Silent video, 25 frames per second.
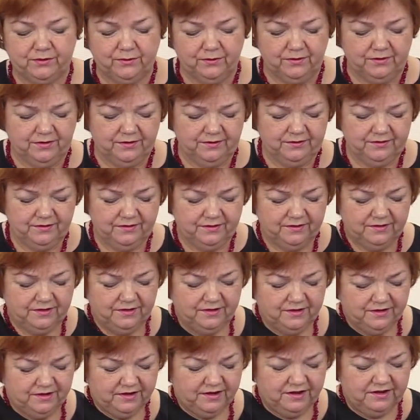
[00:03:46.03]
it doesn't
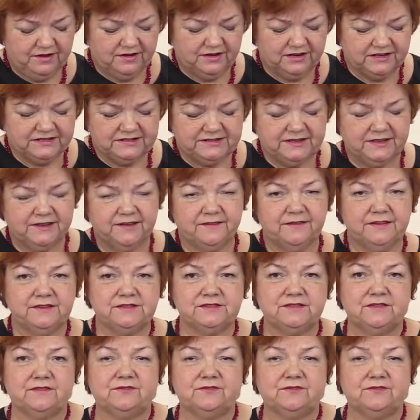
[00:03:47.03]
stretch lengthwise at all.